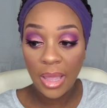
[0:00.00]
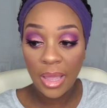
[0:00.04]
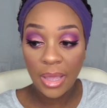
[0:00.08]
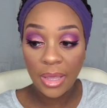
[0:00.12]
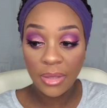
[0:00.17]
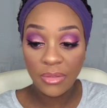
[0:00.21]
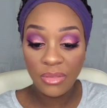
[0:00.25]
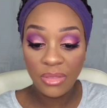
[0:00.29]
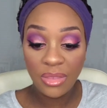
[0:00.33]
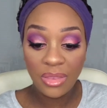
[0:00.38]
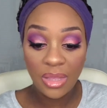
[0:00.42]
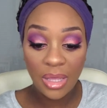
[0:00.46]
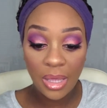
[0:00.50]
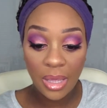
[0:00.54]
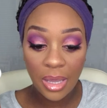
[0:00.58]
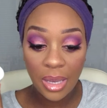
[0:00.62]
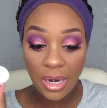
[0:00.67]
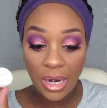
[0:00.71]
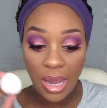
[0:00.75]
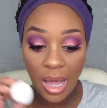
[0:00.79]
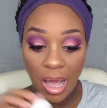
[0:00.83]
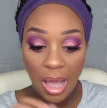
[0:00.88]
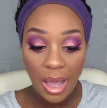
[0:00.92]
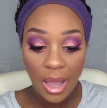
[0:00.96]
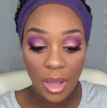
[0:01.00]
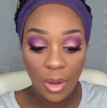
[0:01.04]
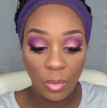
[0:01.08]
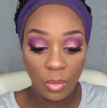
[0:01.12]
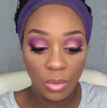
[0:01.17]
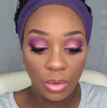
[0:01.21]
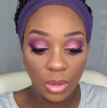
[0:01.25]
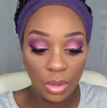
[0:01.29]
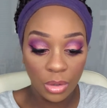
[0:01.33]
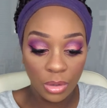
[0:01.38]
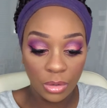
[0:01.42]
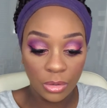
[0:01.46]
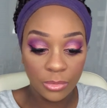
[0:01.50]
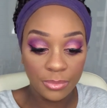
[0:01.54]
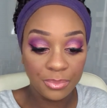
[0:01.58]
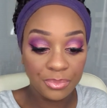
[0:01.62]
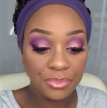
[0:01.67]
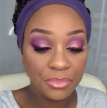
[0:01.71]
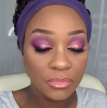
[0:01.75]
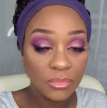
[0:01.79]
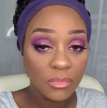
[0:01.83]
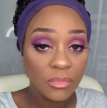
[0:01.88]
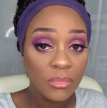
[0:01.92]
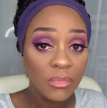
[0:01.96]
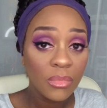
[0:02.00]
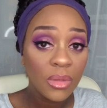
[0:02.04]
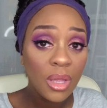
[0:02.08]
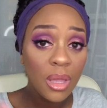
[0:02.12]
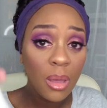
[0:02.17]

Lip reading: And then I will